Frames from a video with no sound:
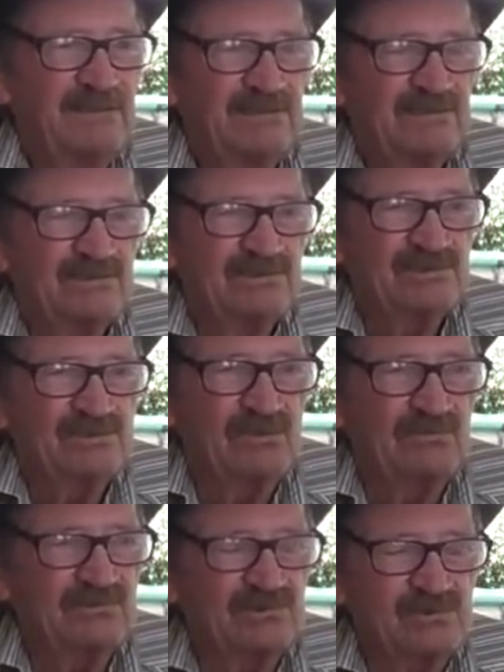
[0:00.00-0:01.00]
Trying to get her
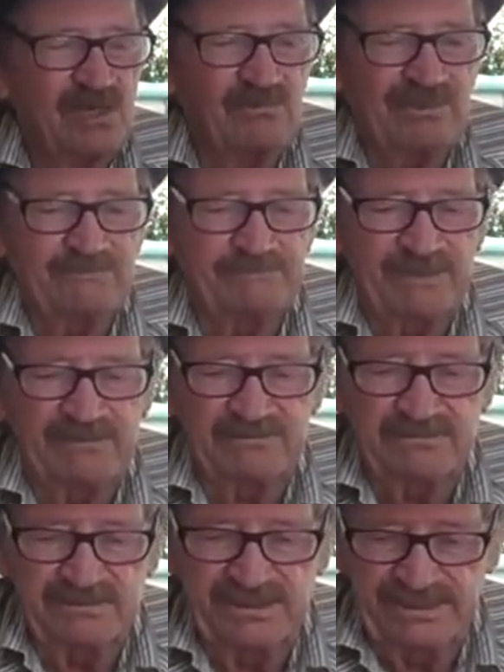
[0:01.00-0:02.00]
so, out. So I went up
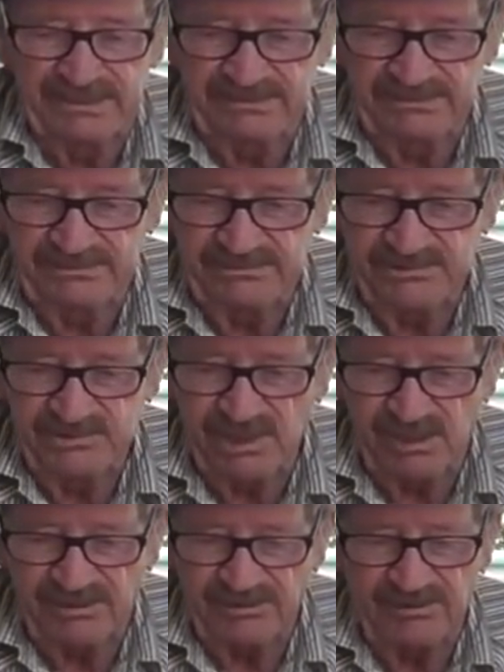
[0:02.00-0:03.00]
there and
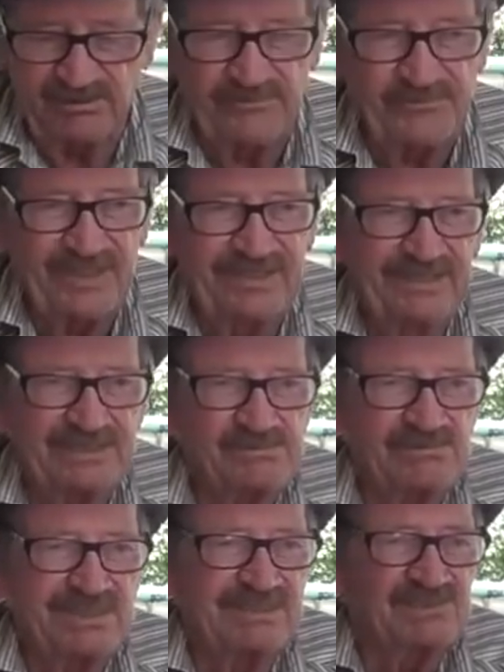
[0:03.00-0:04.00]
shot her. And this
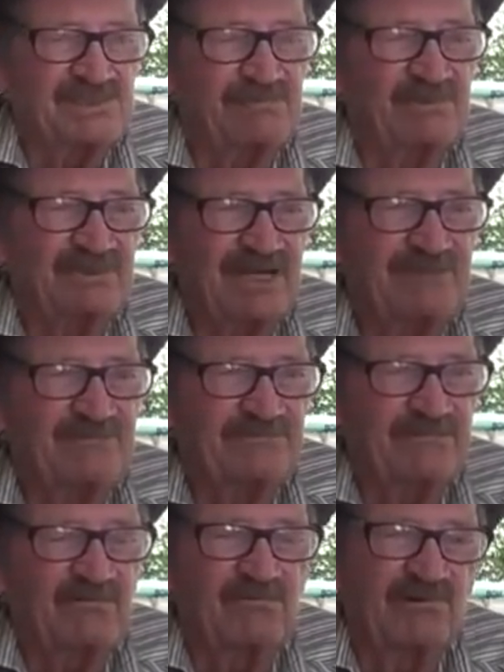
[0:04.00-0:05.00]
was in the summertime. The
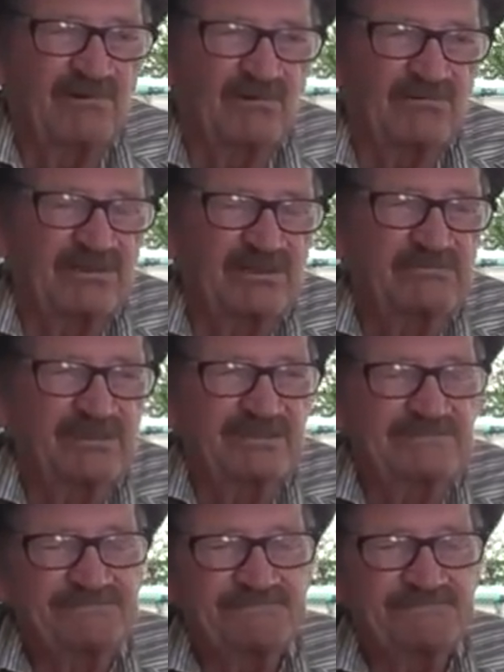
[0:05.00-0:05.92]
fur weren't no good, but